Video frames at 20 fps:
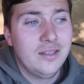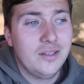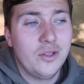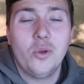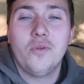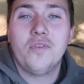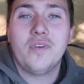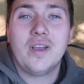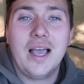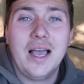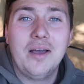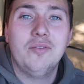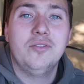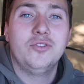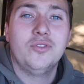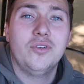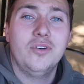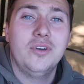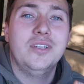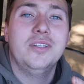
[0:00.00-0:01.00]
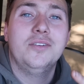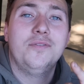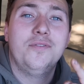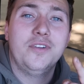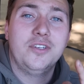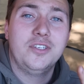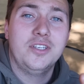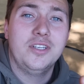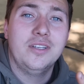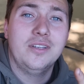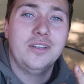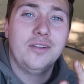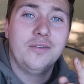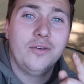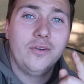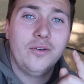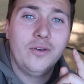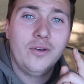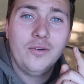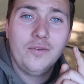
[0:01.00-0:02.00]
The only thing I haven't tried is fishing
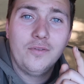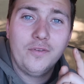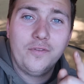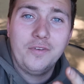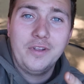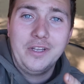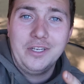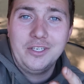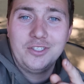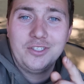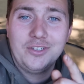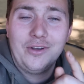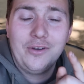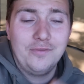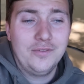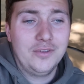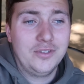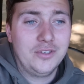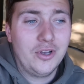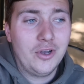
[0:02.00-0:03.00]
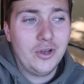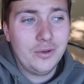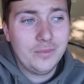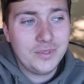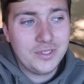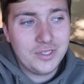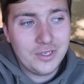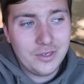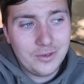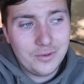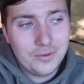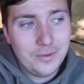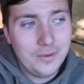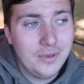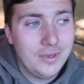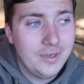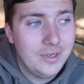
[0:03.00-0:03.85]
for fish off the top. So